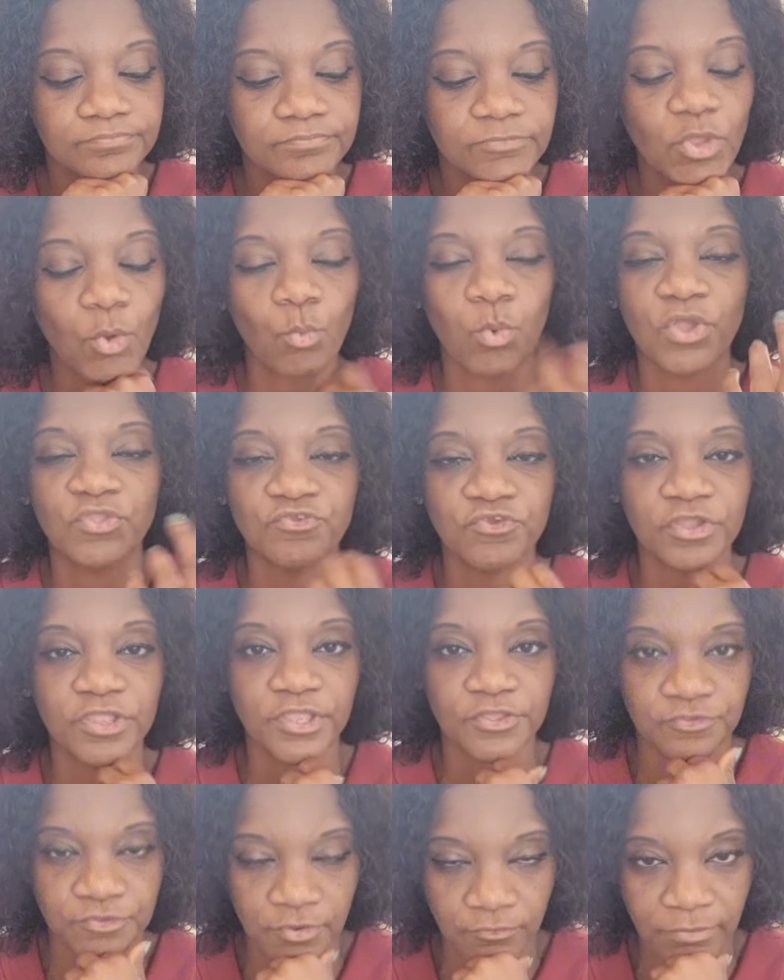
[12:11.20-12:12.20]
when you're in
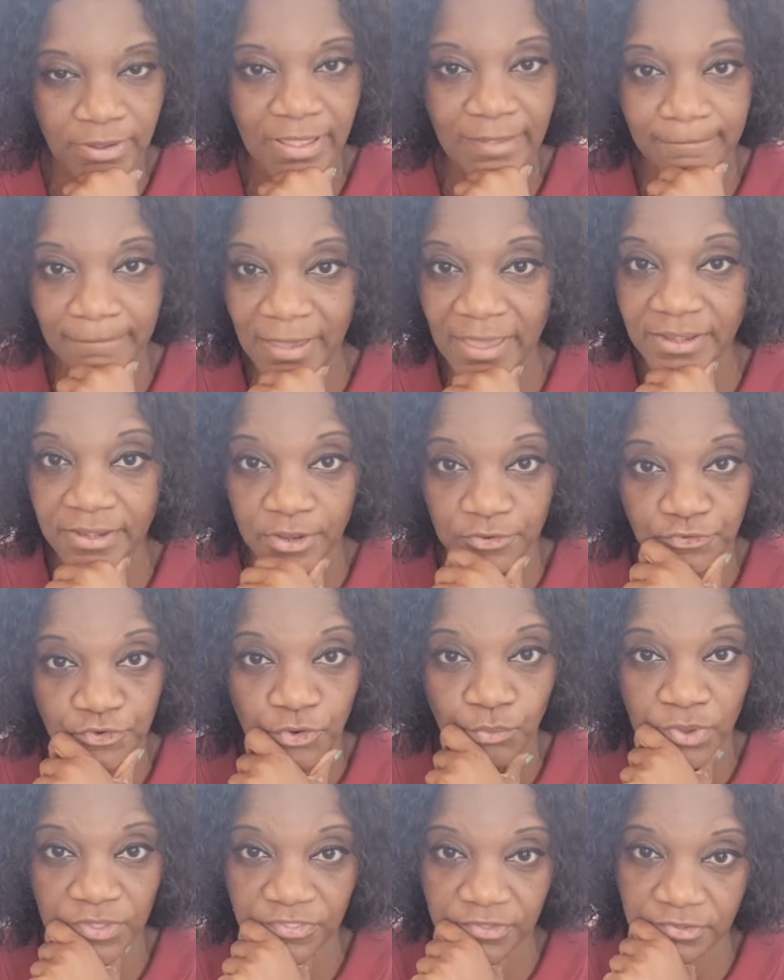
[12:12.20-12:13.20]
your right mind and you're
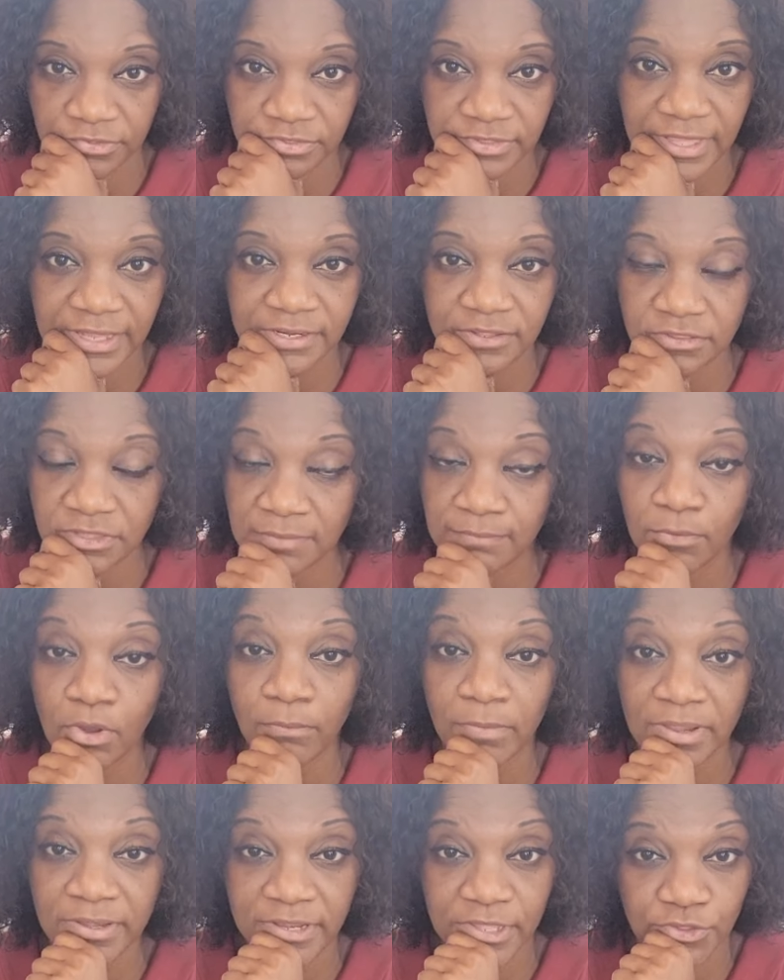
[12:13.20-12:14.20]
with us, that is the
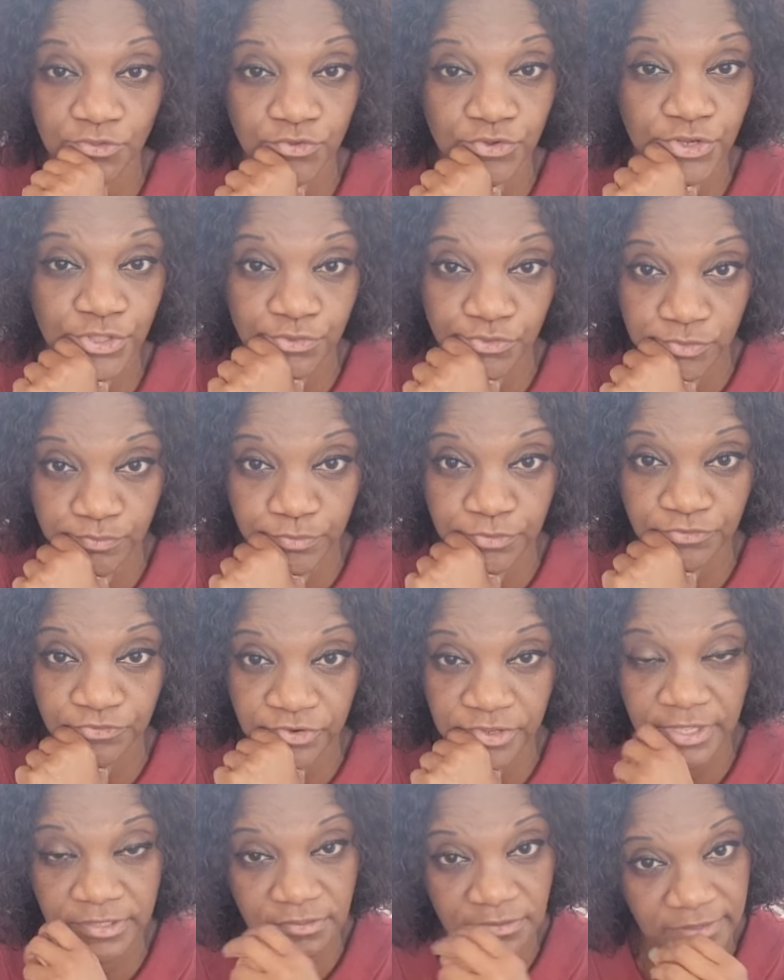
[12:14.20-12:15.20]
moment that you need to put your
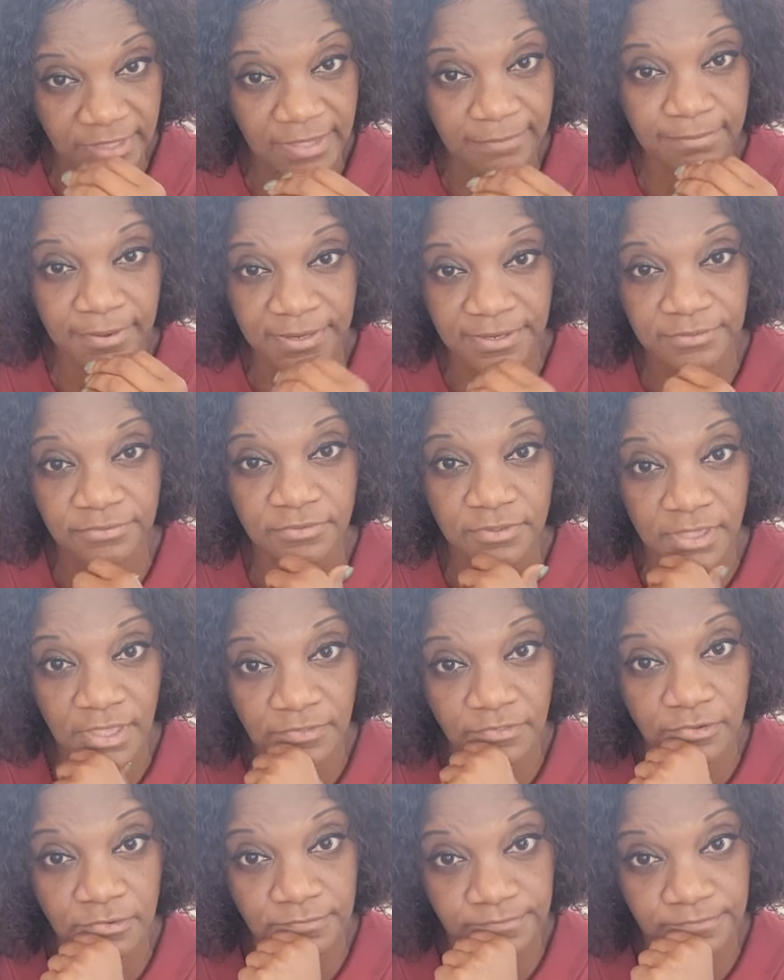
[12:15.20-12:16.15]
estate planning together.